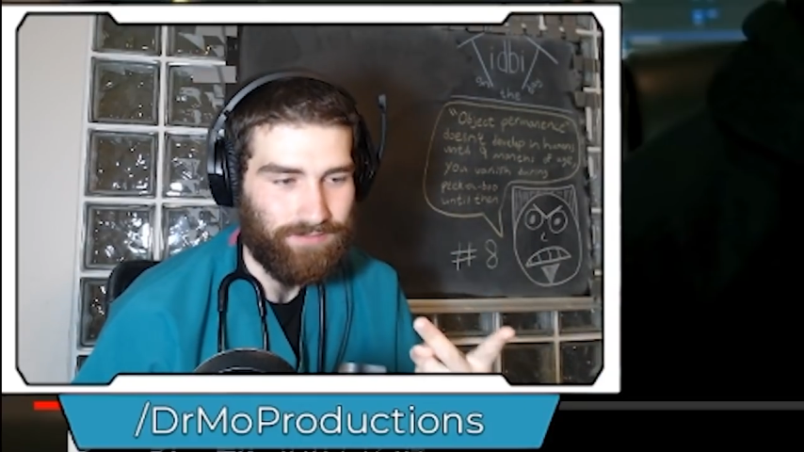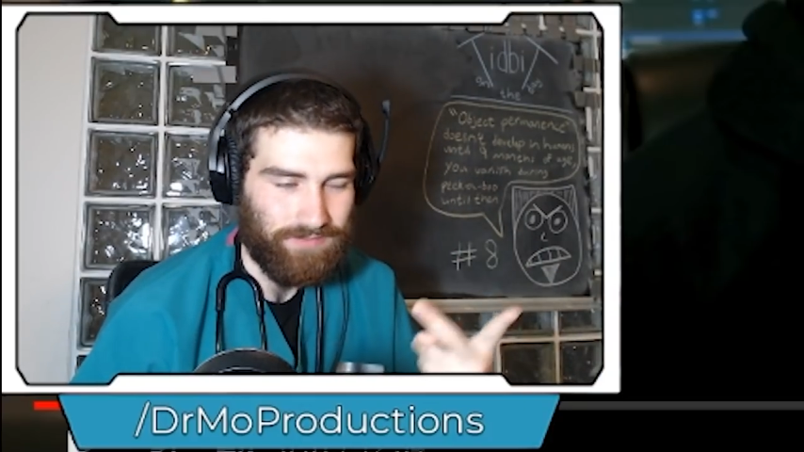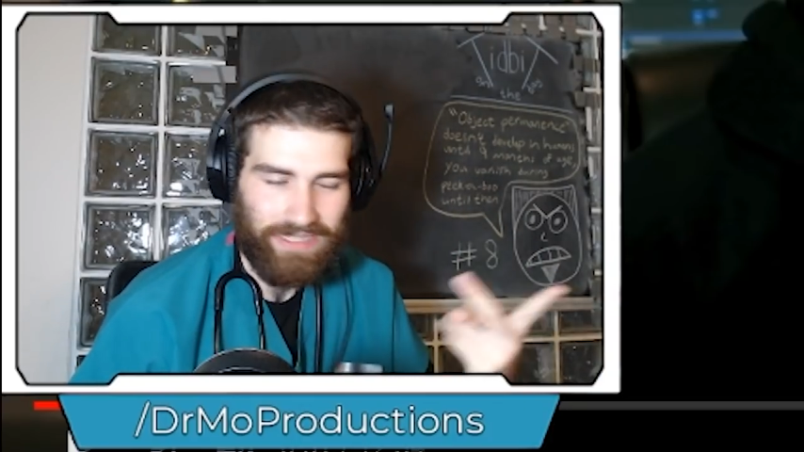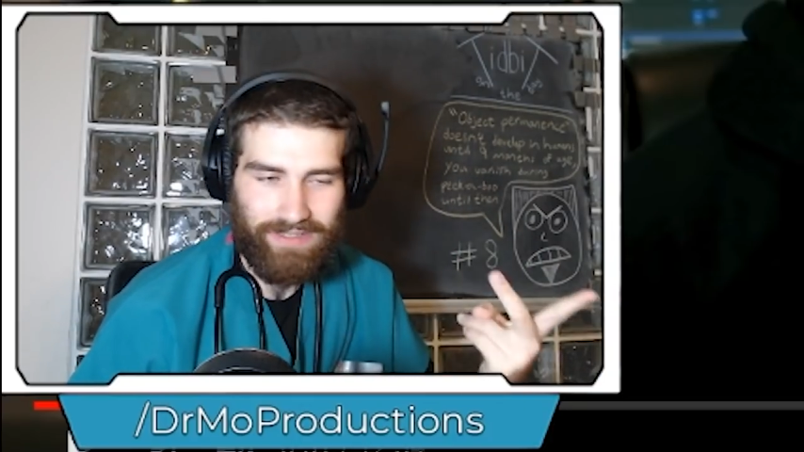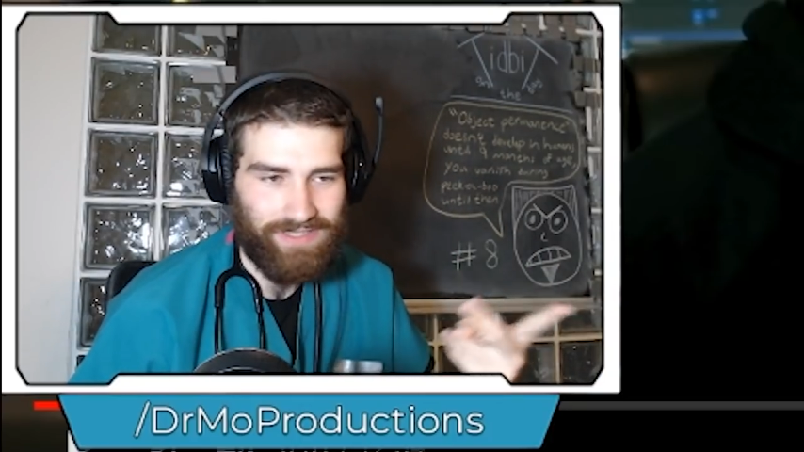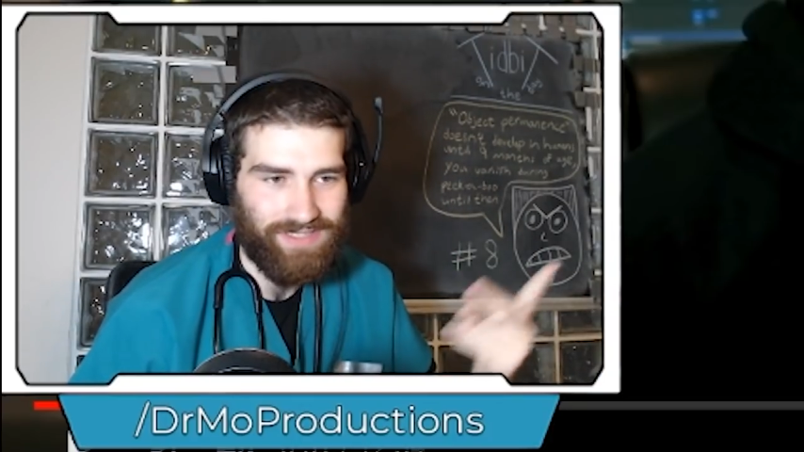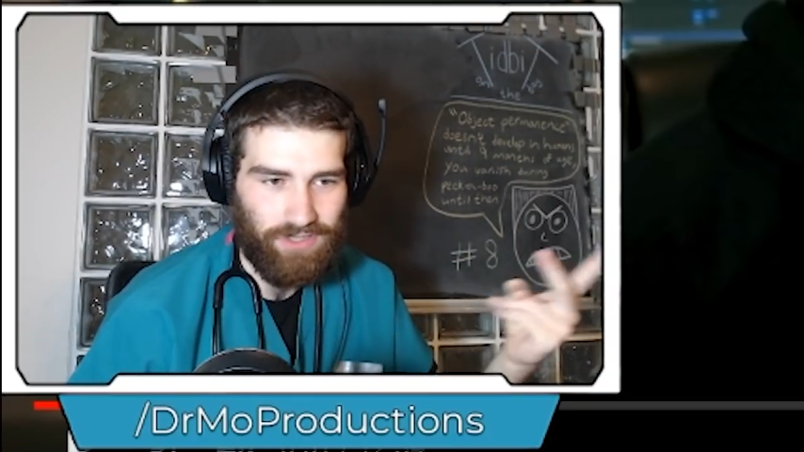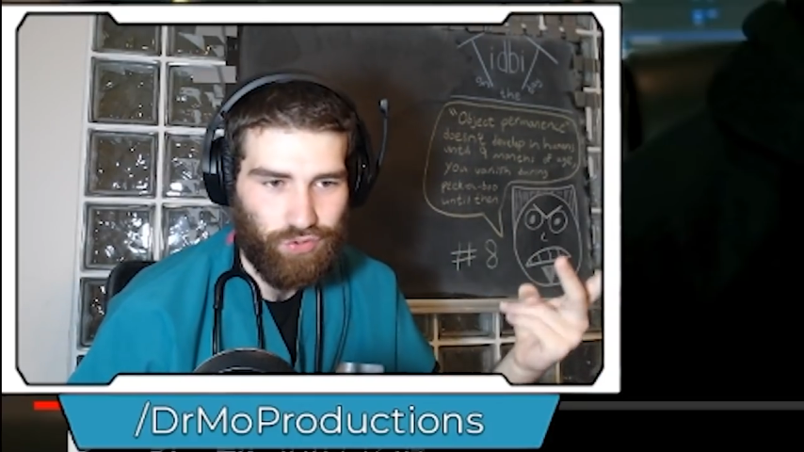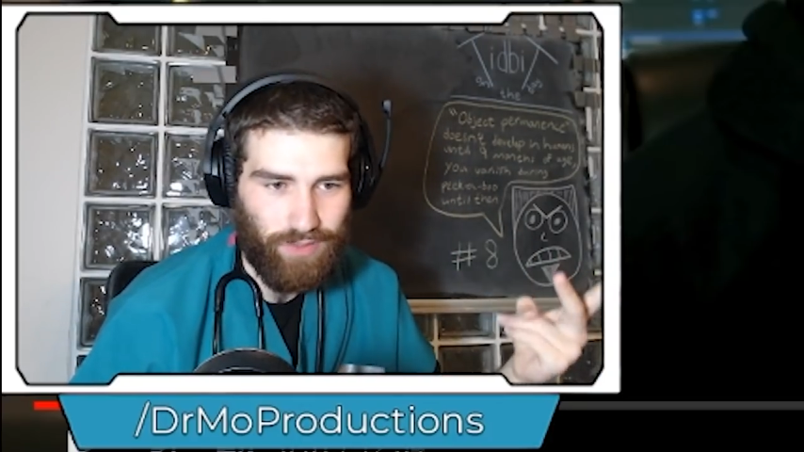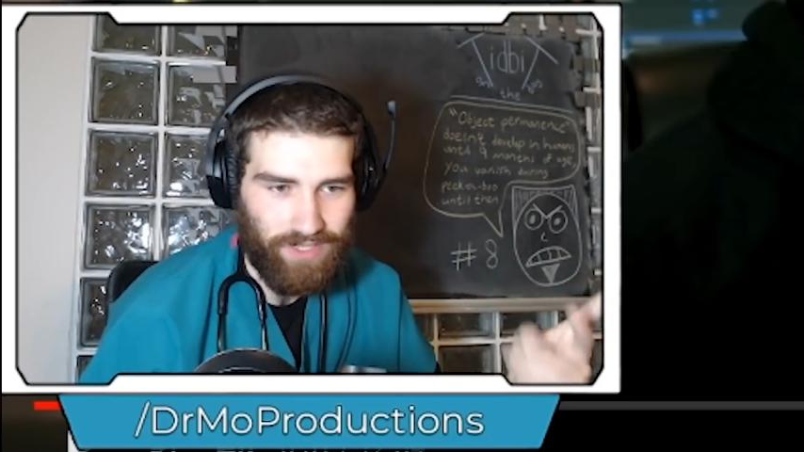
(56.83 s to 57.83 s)
like let's say
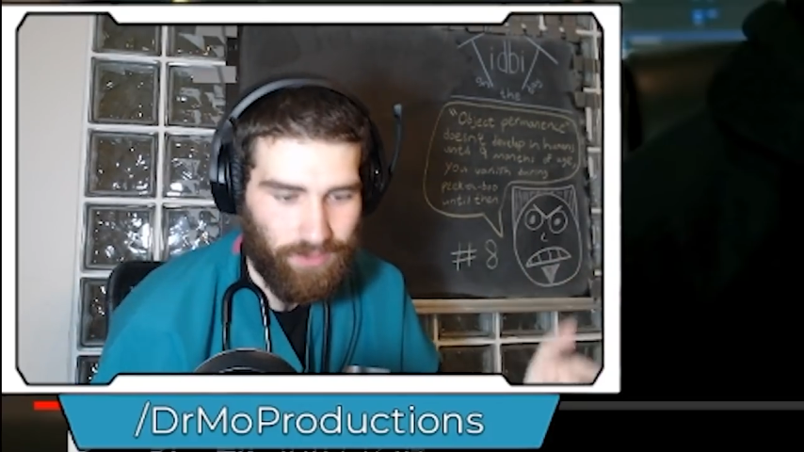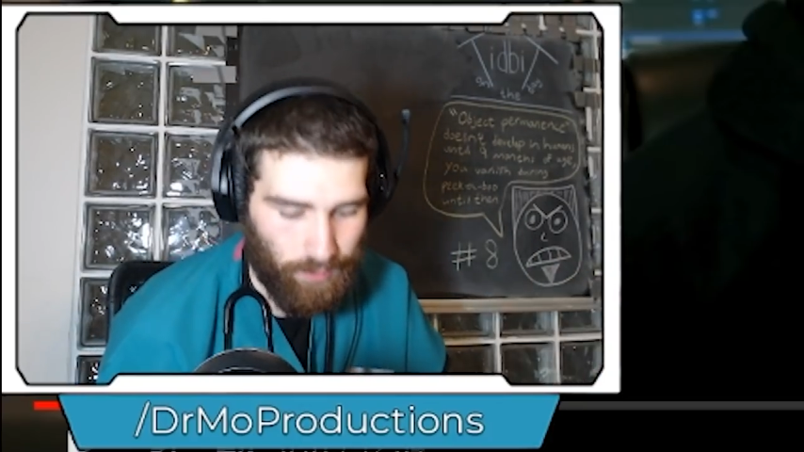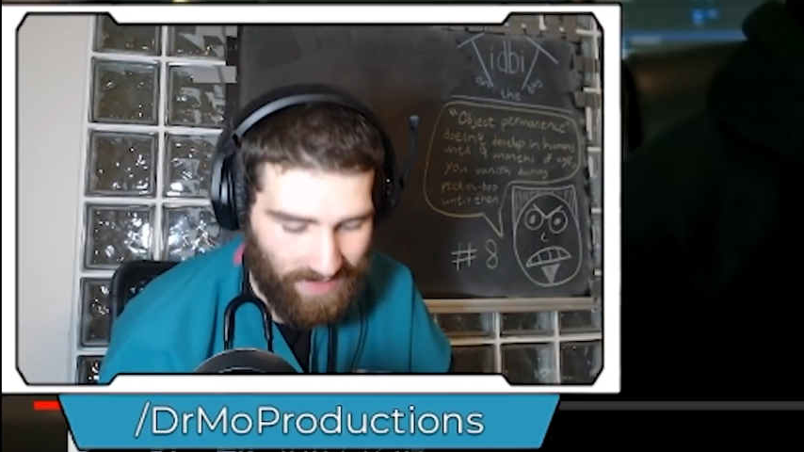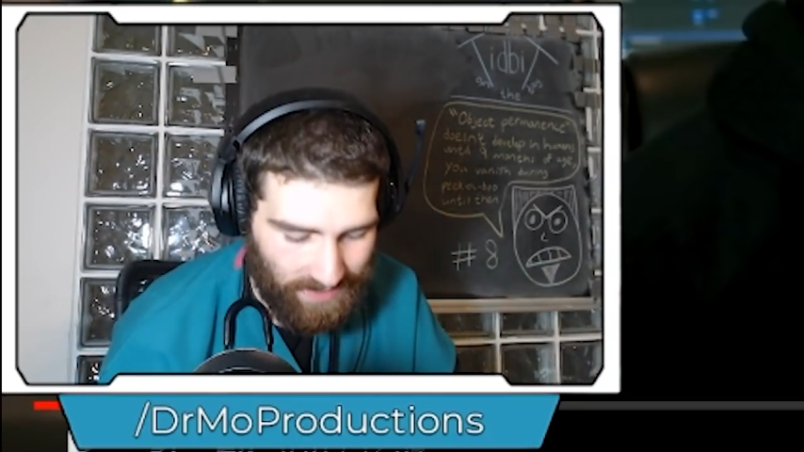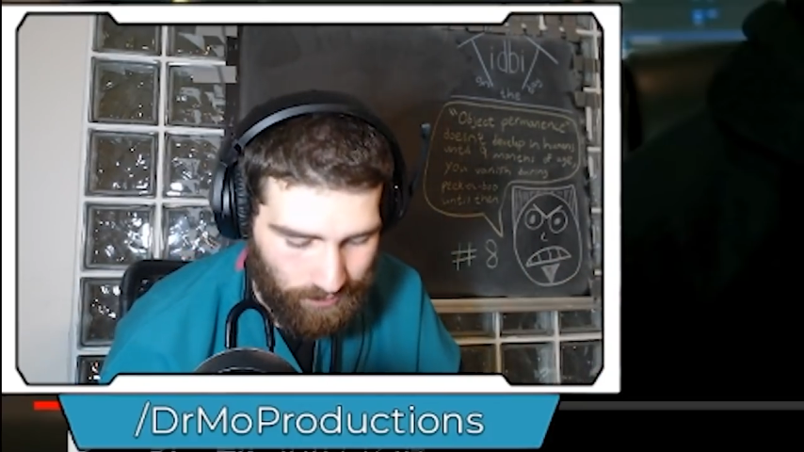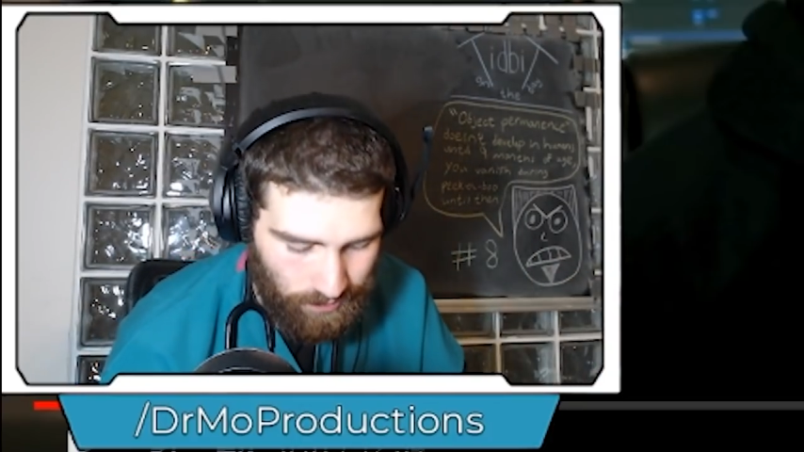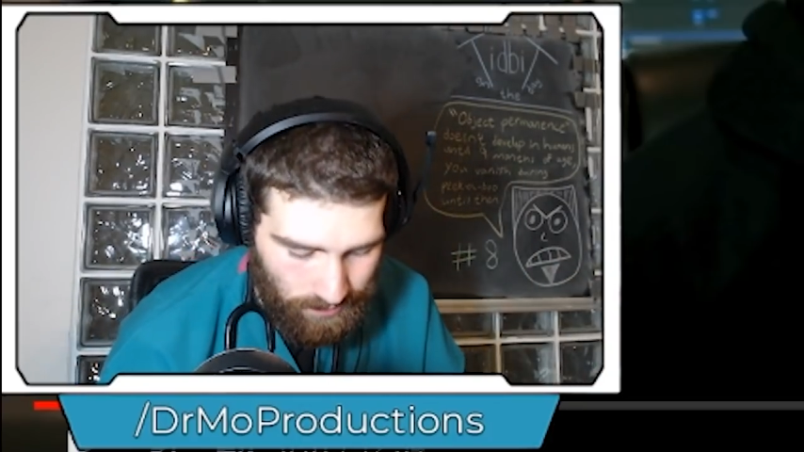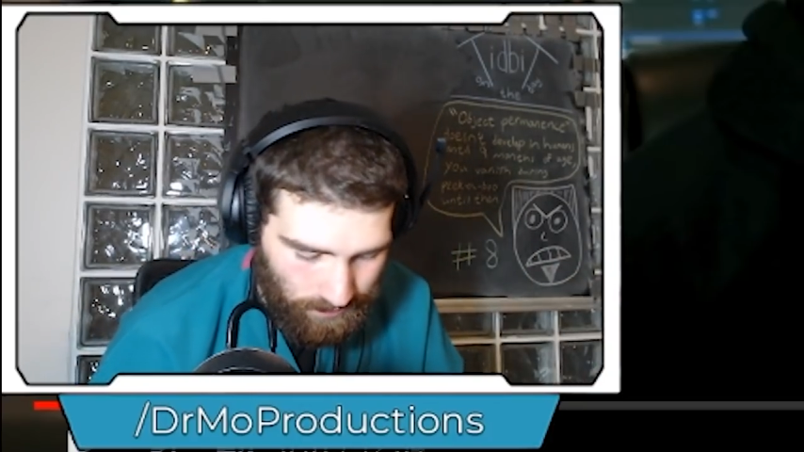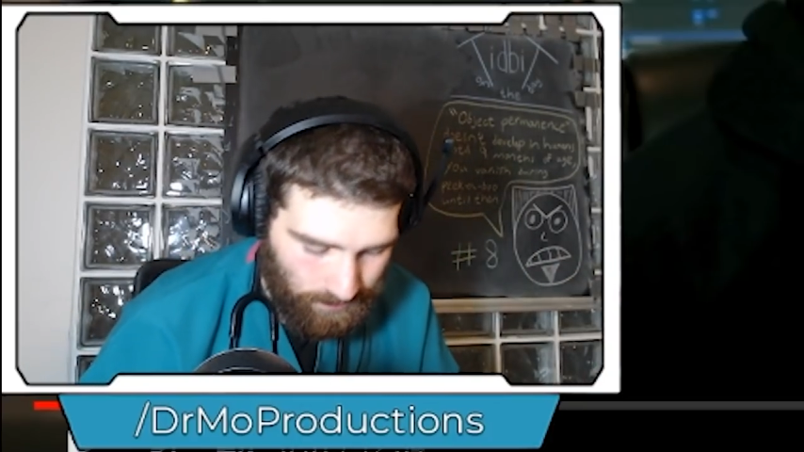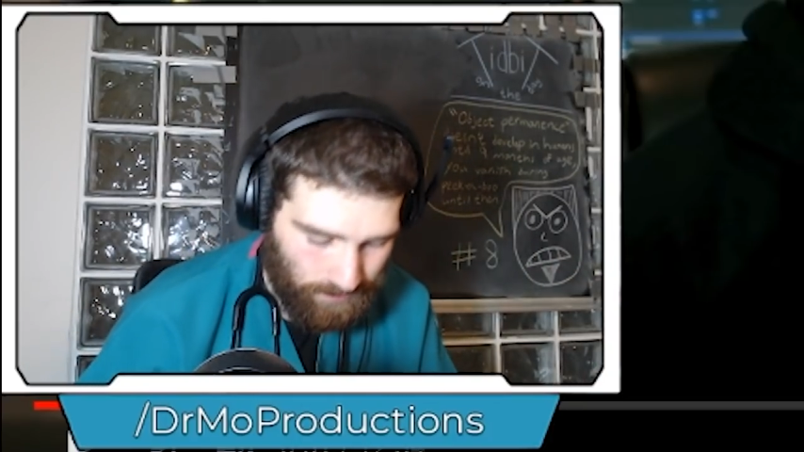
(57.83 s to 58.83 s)
drug or whatever.